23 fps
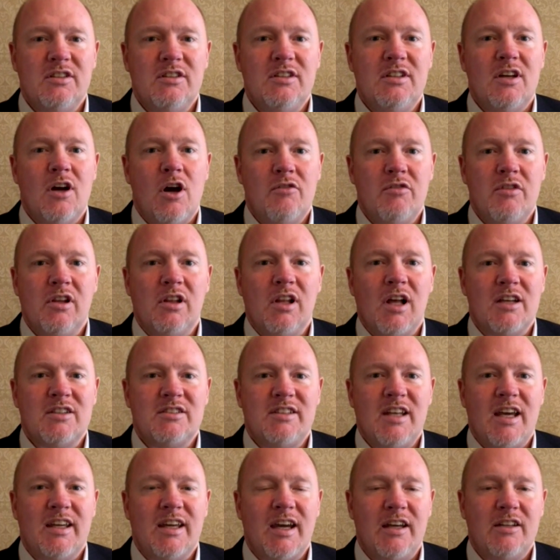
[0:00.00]
over the last
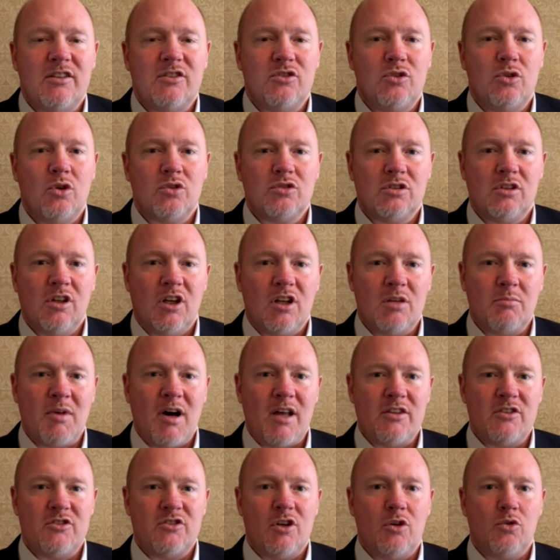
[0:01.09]
decade, has talked a lot about
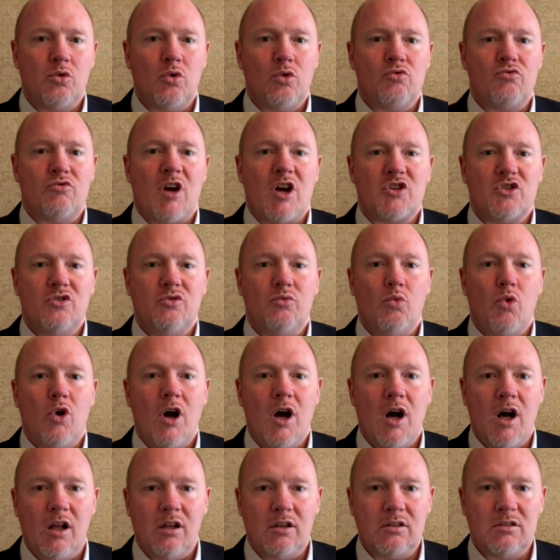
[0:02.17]
the so-called Russian
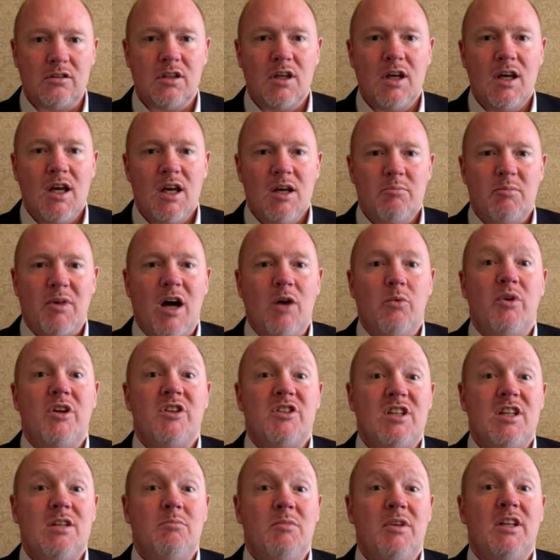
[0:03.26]
world, by which
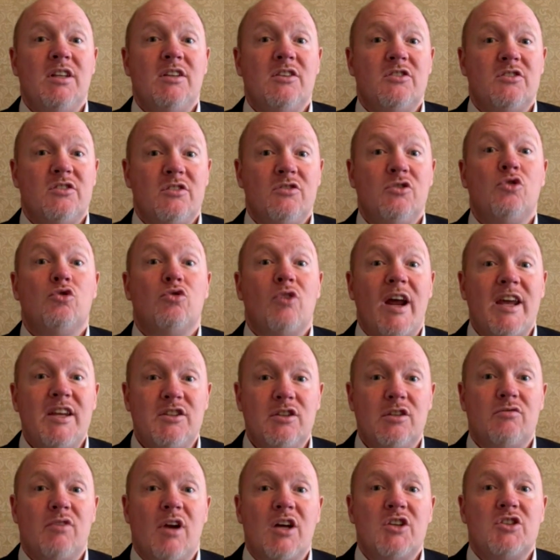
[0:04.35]
he means the
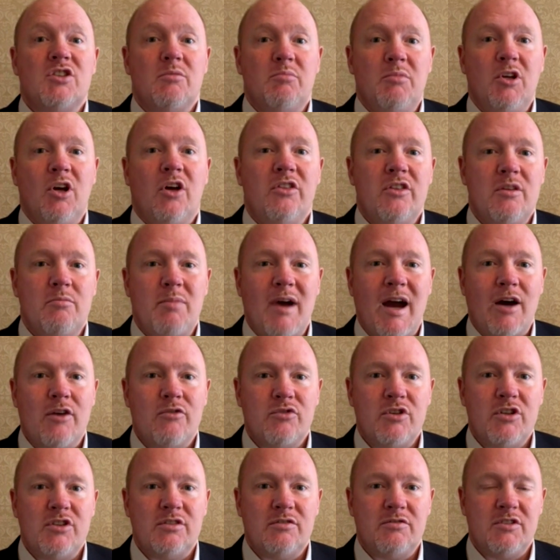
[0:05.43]
greater Russia beyond the
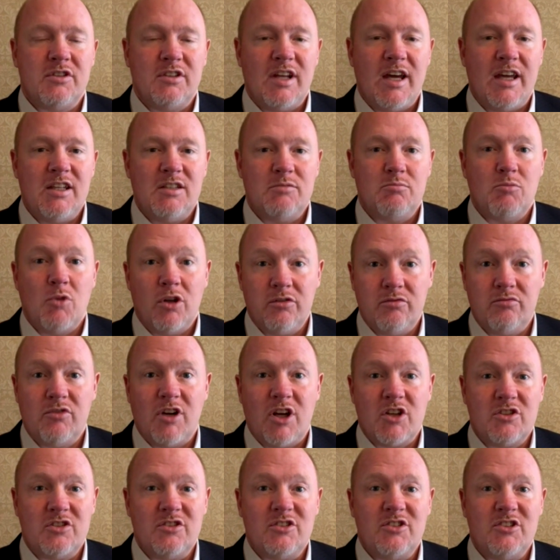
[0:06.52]
boundaries of today's modern
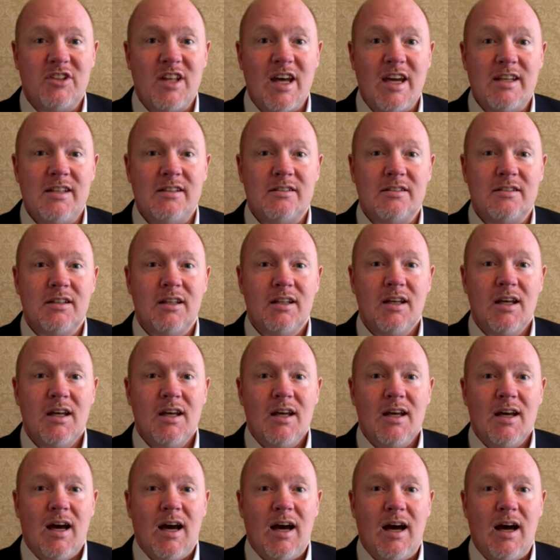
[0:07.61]
Russian state.
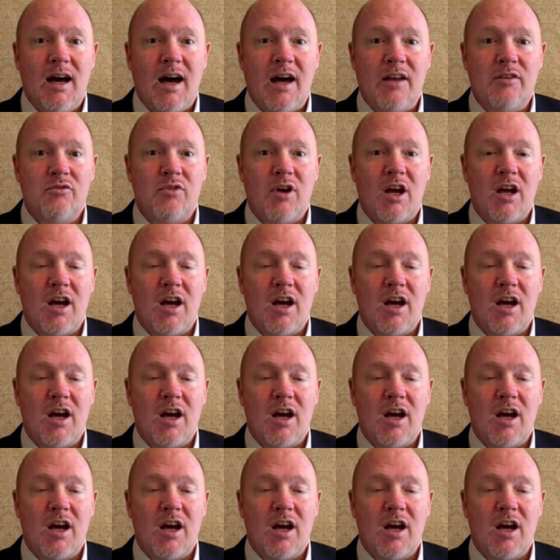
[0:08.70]
And